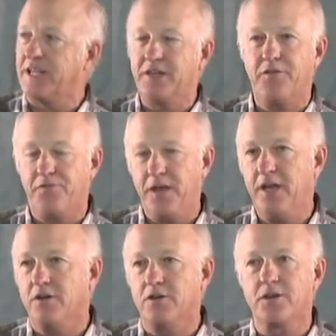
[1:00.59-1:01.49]
in the
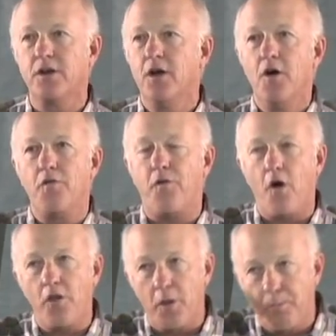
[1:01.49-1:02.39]
field
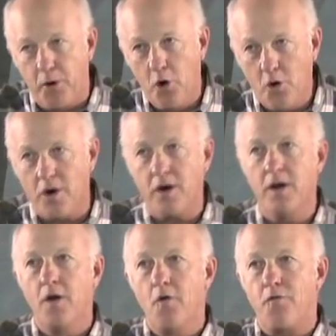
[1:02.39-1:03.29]
for the
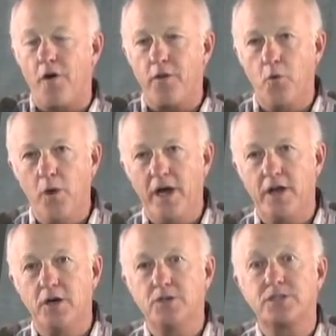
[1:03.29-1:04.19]
poor, for the
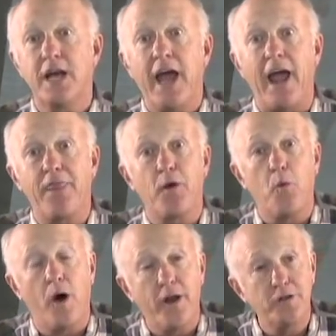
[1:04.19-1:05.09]
widows, and the
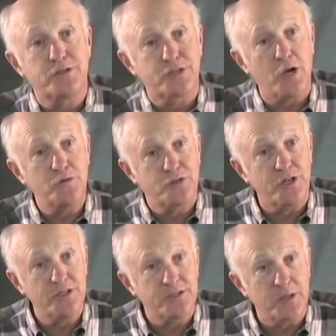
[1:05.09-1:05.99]
one who
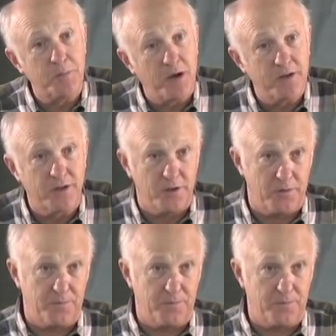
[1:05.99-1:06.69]
sojourns among you,